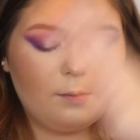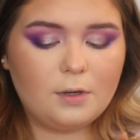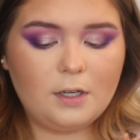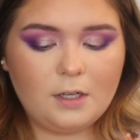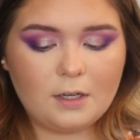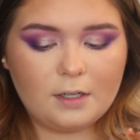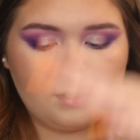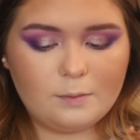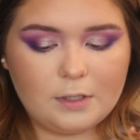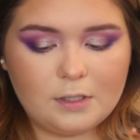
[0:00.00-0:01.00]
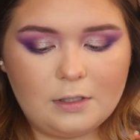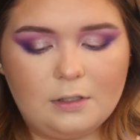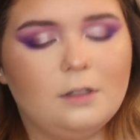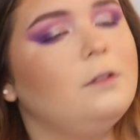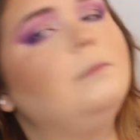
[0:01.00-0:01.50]
Pretty nice
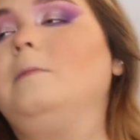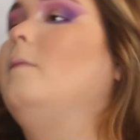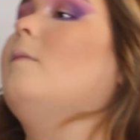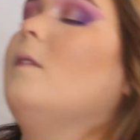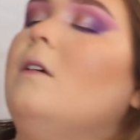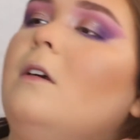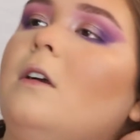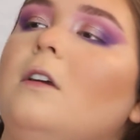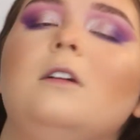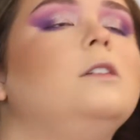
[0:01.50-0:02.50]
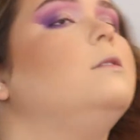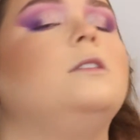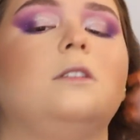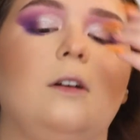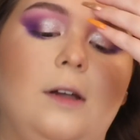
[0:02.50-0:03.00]
mister.
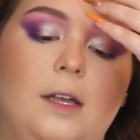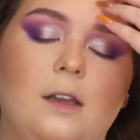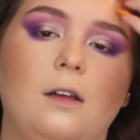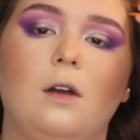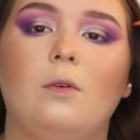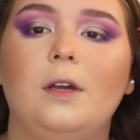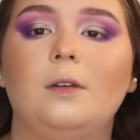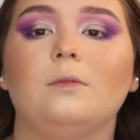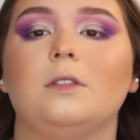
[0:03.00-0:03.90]
Let's go ahead and go in